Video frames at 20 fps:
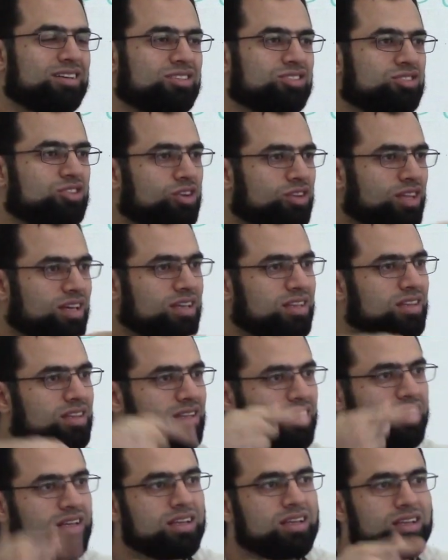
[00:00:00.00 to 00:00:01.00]
So they,
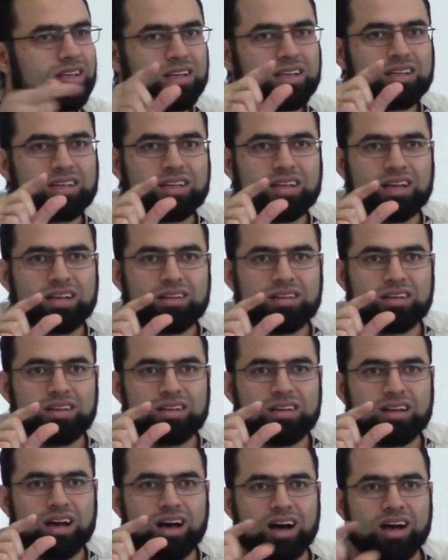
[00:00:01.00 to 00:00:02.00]

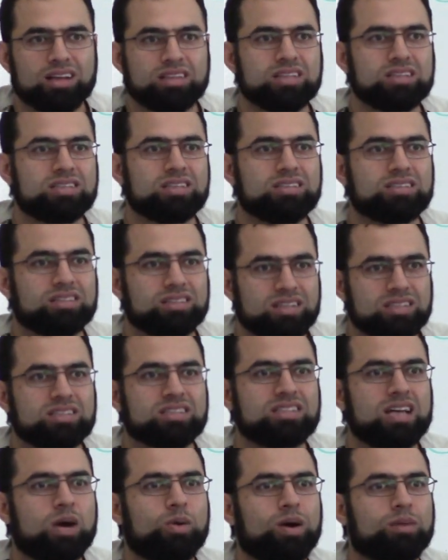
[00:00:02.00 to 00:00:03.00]
uh, this is this
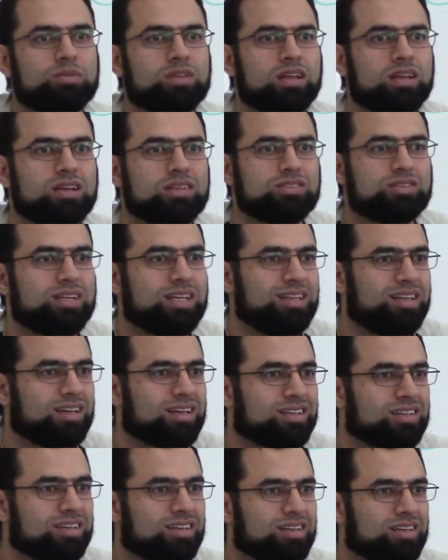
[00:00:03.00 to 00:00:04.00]
is how Abdullah is reading.
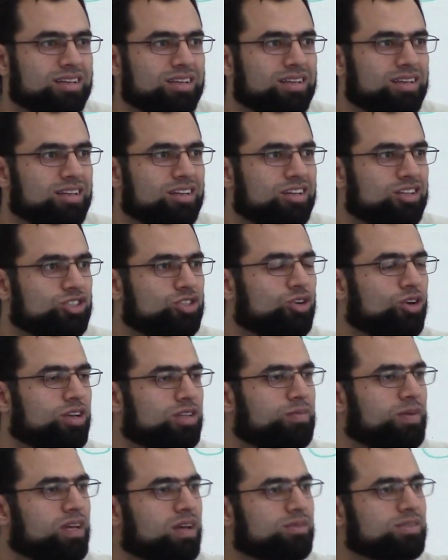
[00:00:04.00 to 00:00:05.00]
So
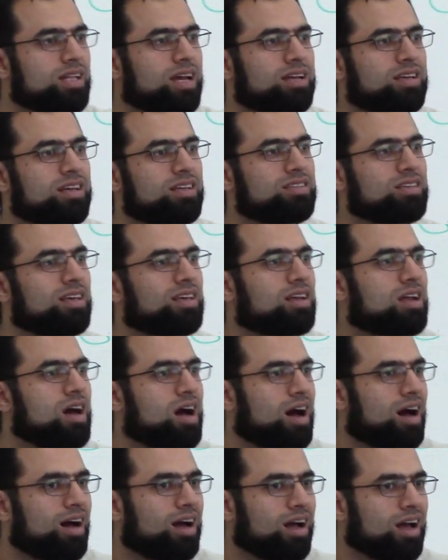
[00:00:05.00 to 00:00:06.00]
it becomes like his
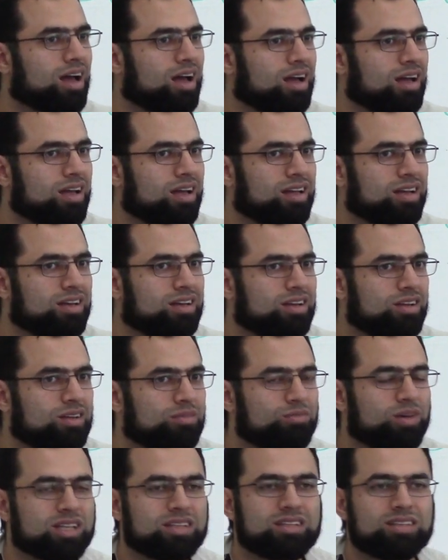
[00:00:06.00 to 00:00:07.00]
qira'ah.
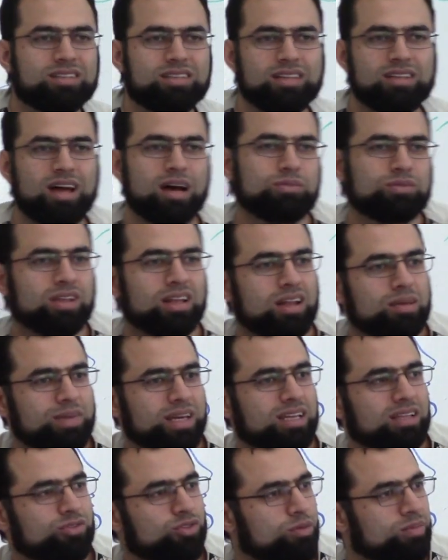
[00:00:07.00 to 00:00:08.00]
But did Abdullah
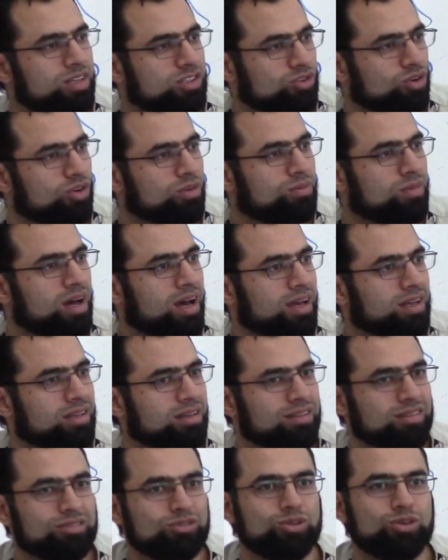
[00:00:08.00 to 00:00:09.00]
make it from his own
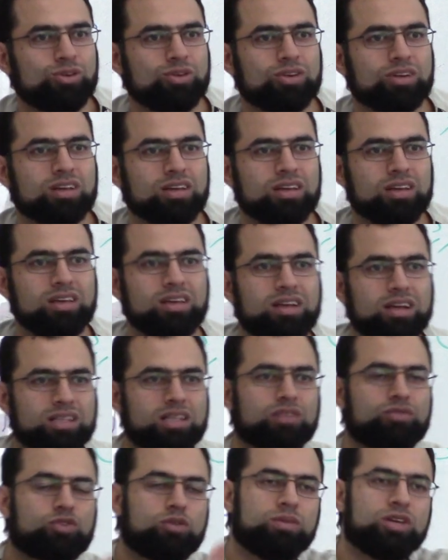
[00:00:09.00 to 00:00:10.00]
mind? No. He got
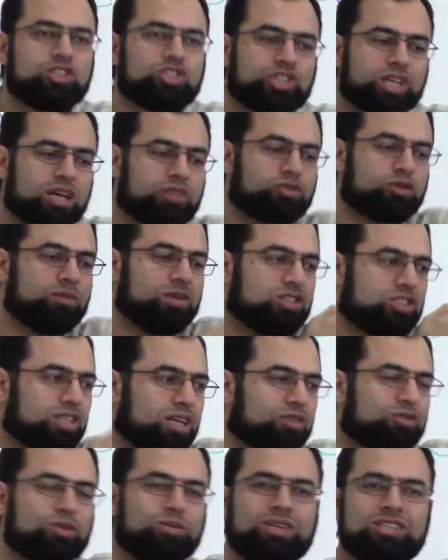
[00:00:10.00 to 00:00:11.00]
it from his sheikh, from his
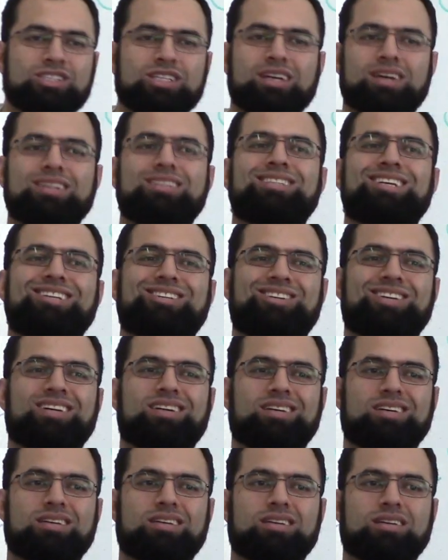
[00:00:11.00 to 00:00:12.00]
sheikh, from his sheikh, etc.
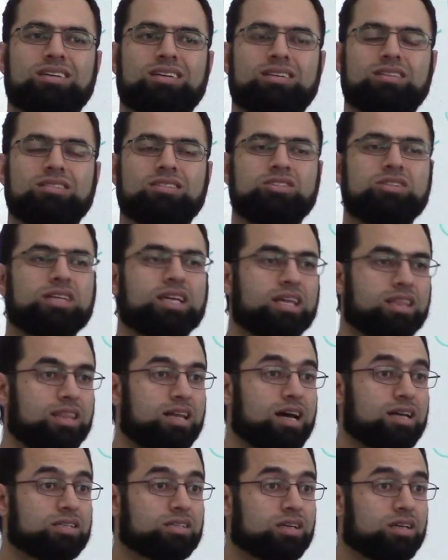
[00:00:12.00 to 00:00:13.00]
Did you get
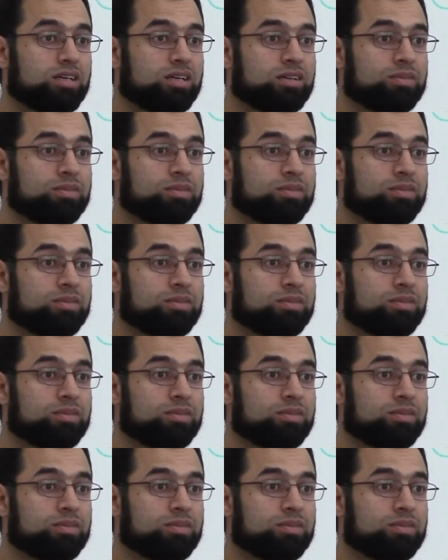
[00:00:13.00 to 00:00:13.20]
that?